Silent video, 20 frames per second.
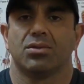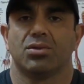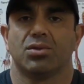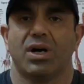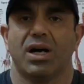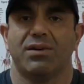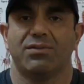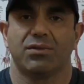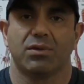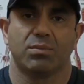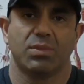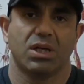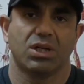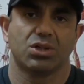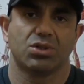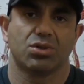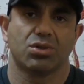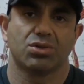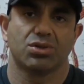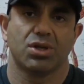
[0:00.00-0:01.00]
you have to make
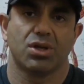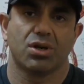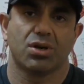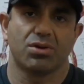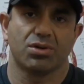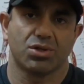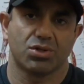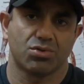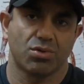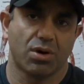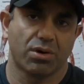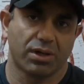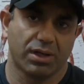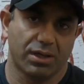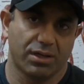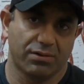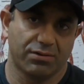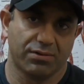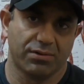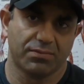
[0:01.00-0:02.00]
sure they are strong
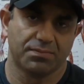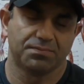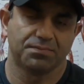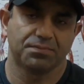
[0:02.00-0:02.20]
enough.